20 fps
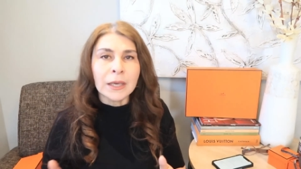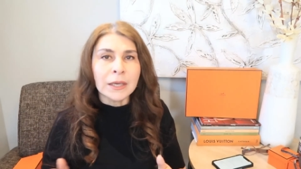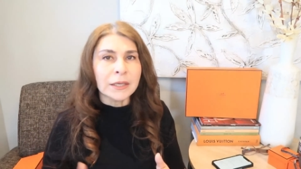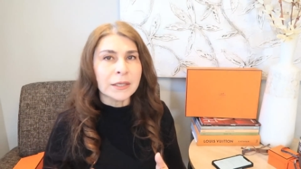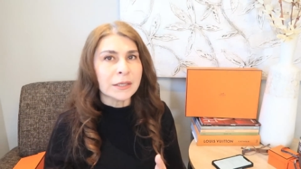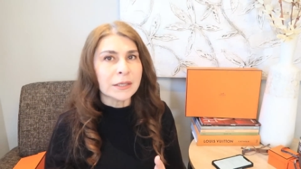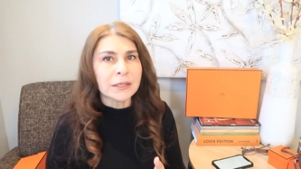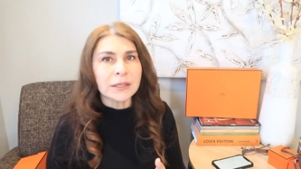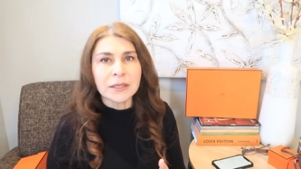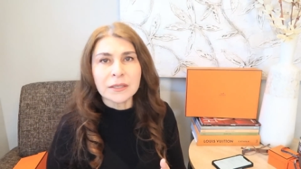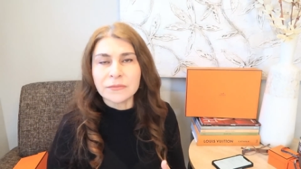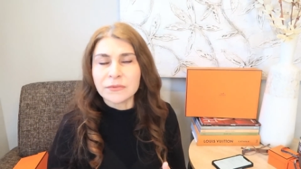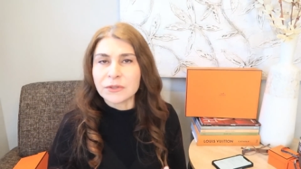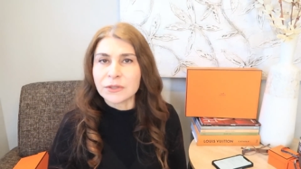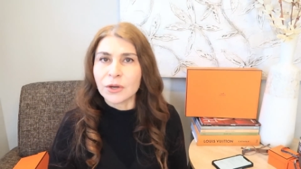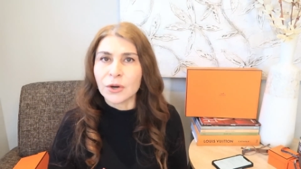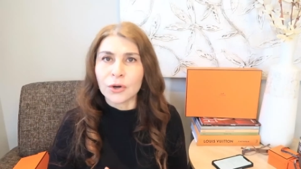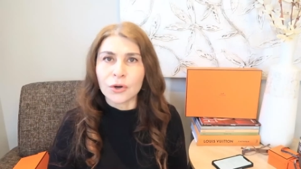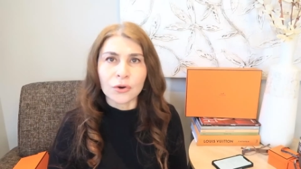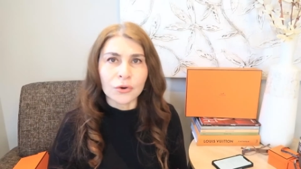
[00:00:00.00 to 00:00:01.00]
He giving
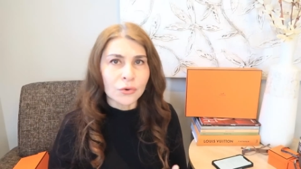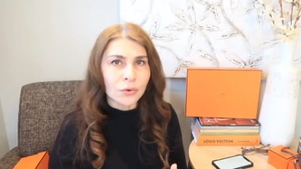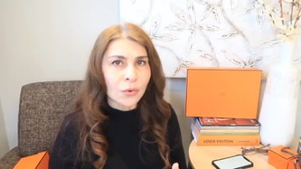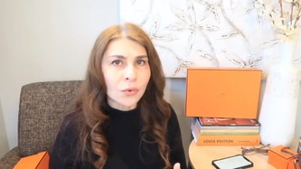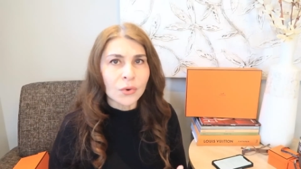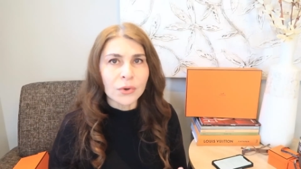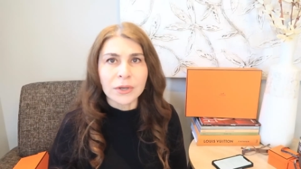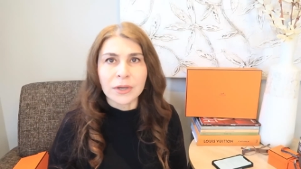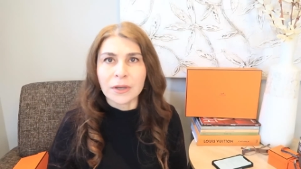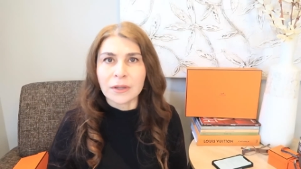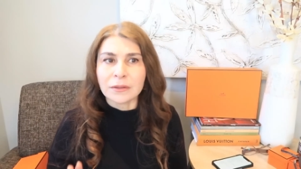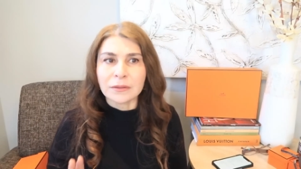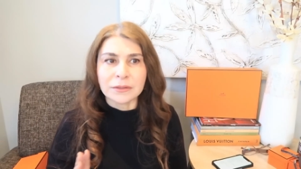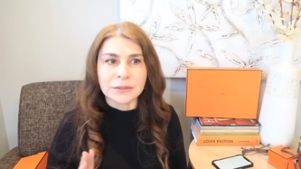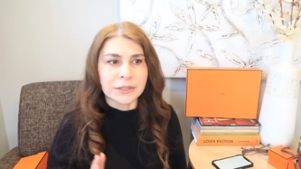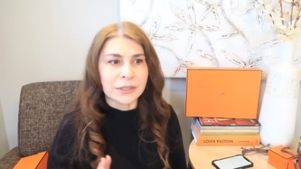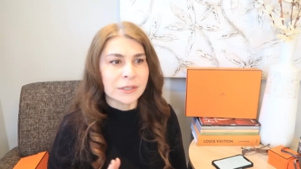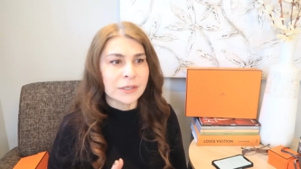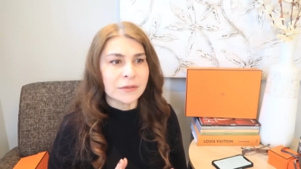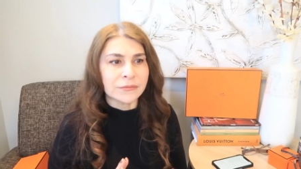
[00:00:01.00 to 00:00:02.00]
her Royal,
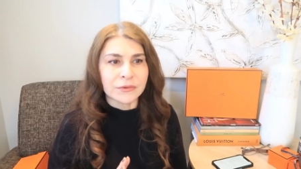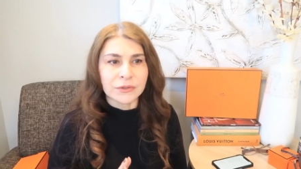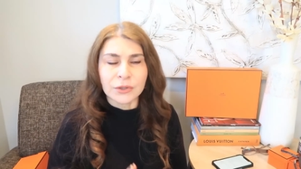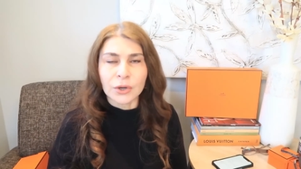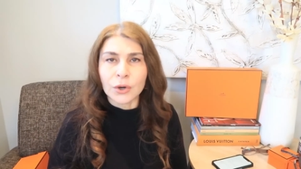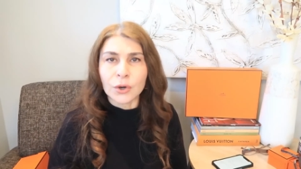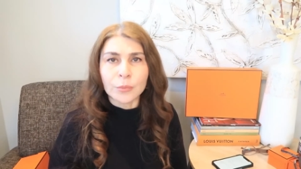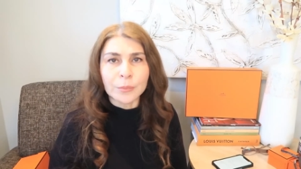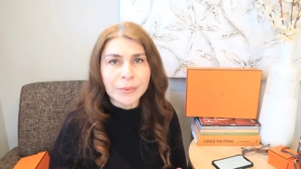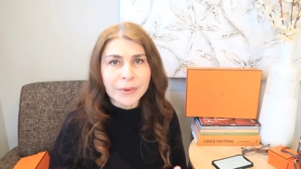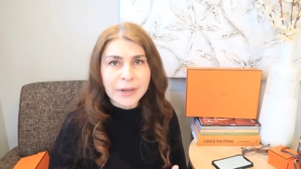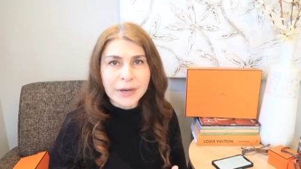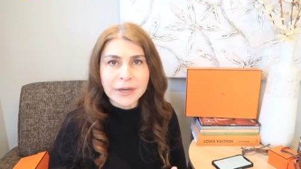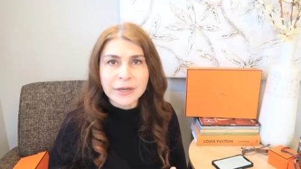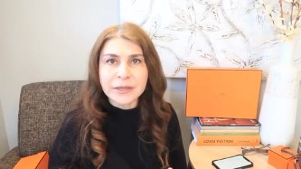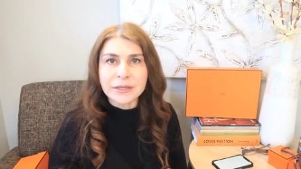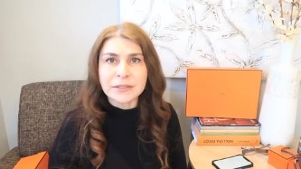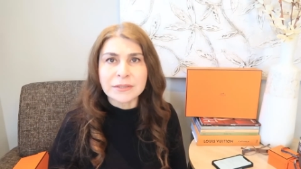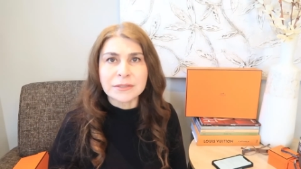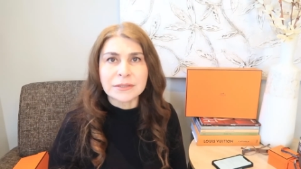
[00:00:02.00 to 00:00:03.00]
he giving her
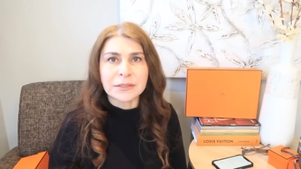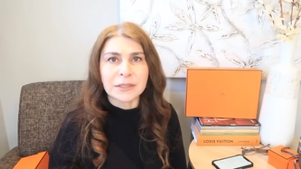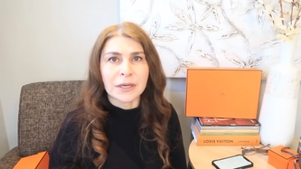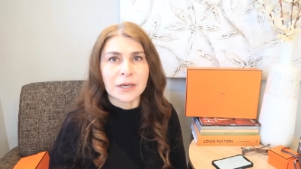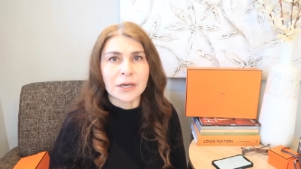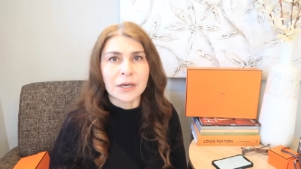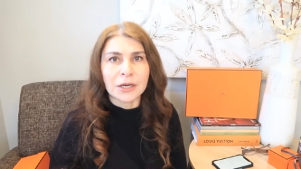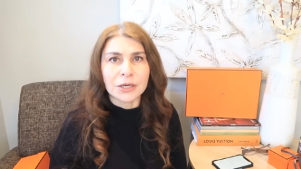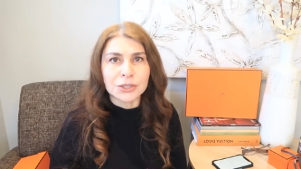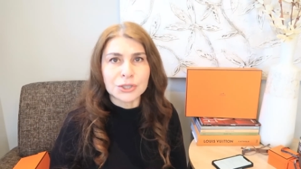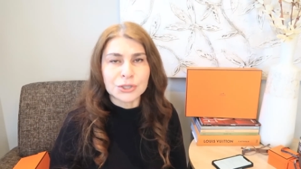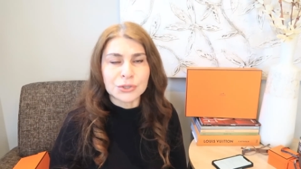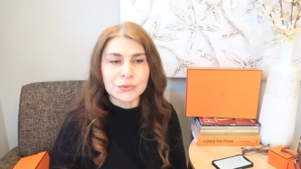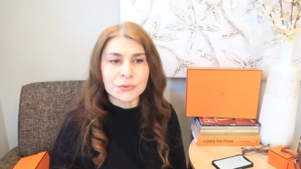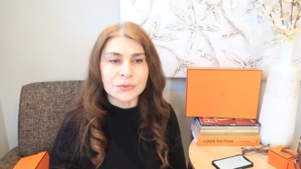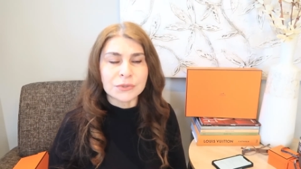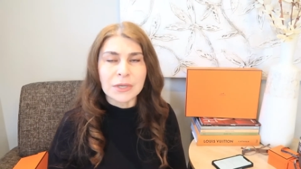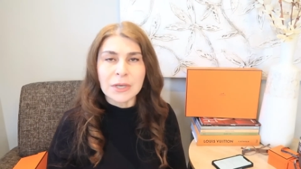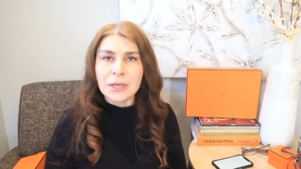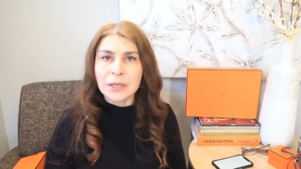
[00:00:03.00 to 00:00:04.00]
Paris
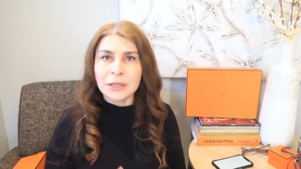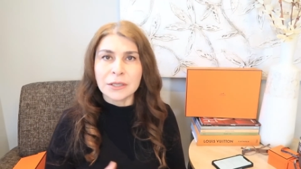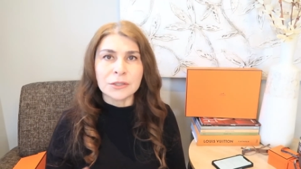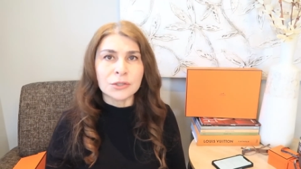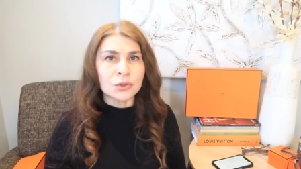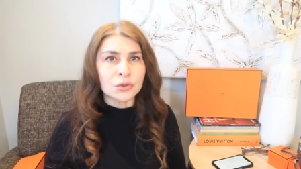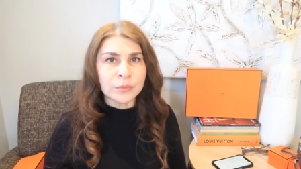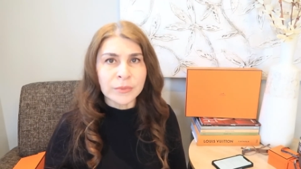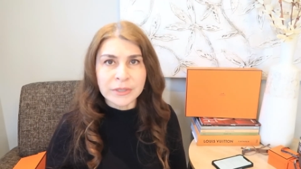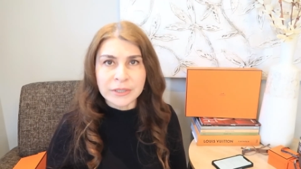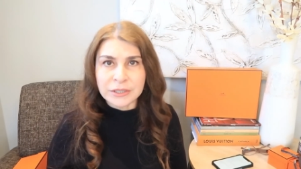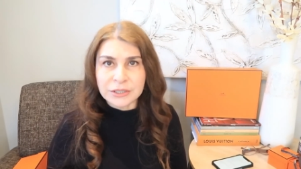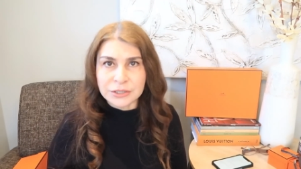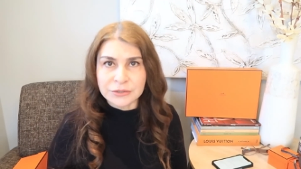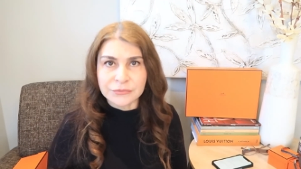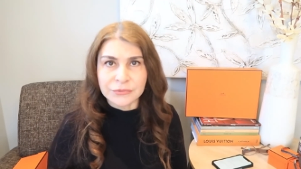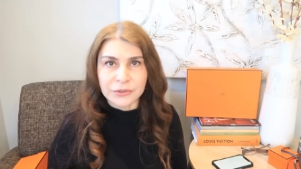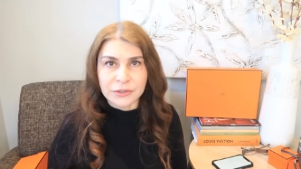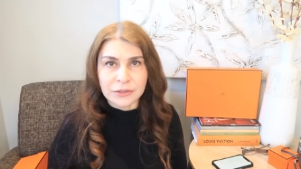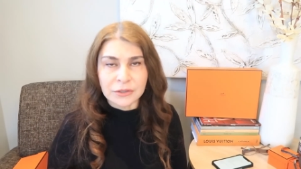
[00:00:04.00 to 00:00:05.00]
shoes in so many
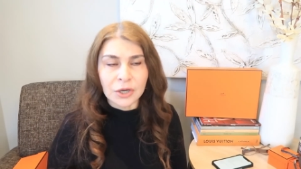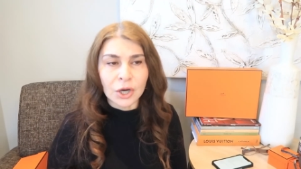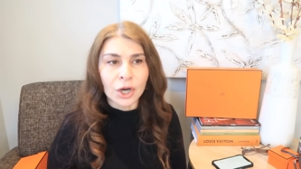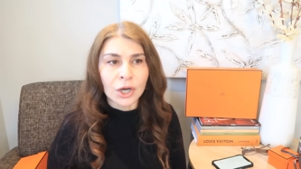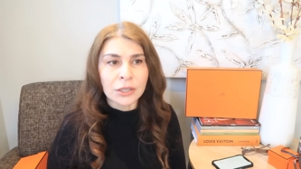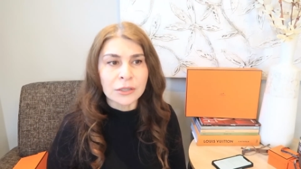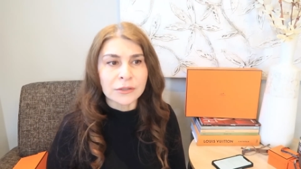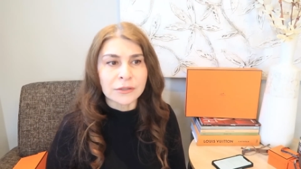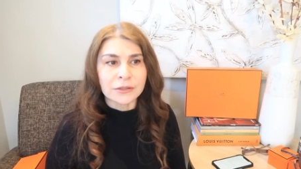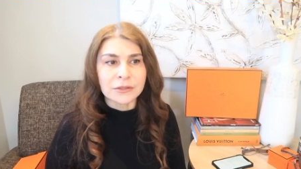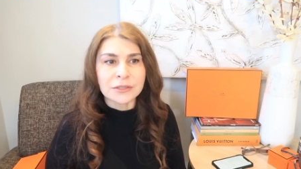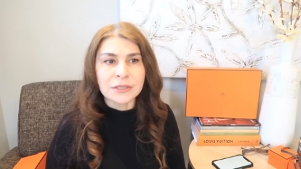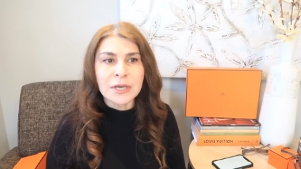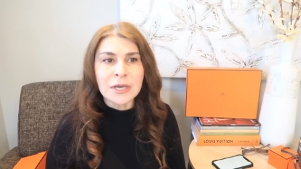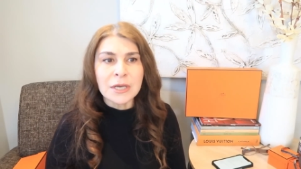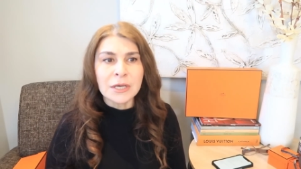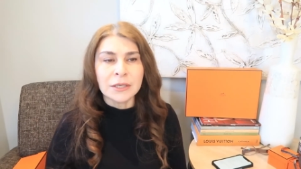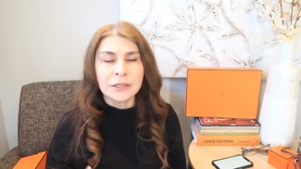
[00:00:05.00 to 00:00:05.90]
different colors.